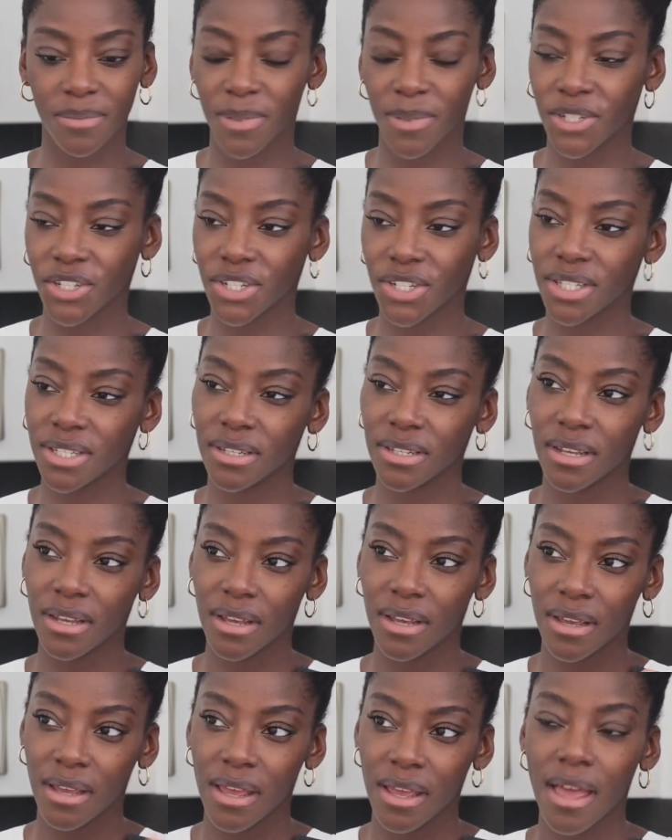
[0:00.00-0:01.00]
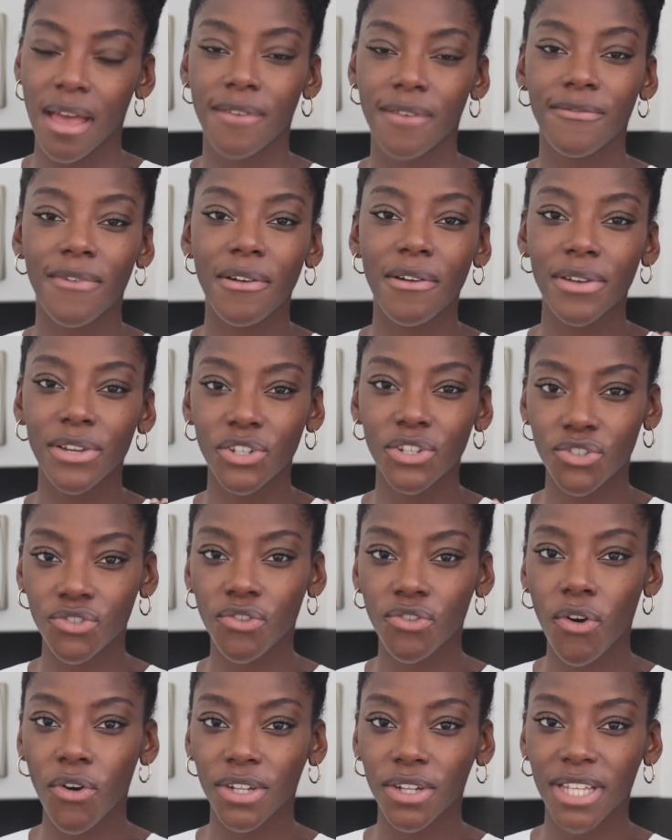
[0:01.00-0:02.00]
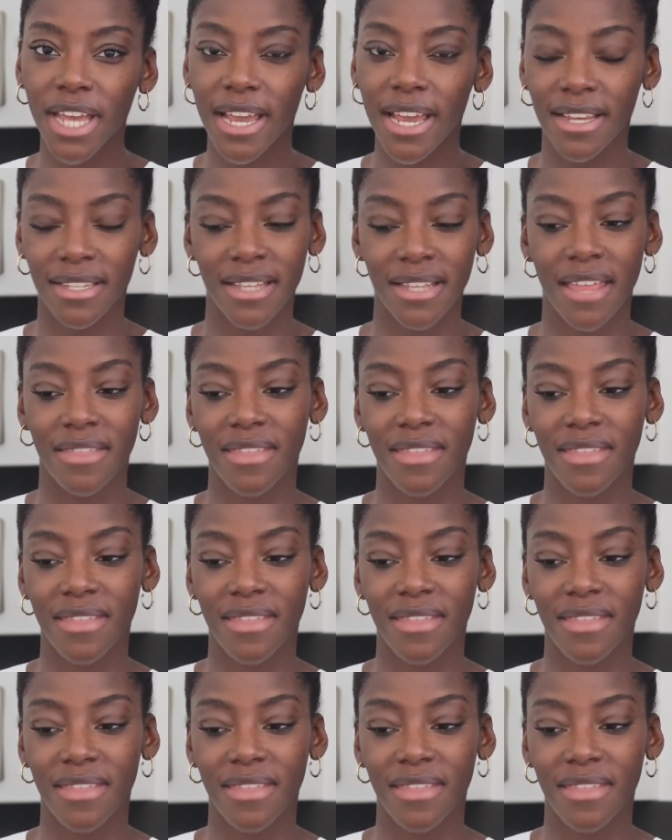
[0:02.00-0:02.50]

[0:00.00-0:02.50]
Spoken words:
but just a very strong taste.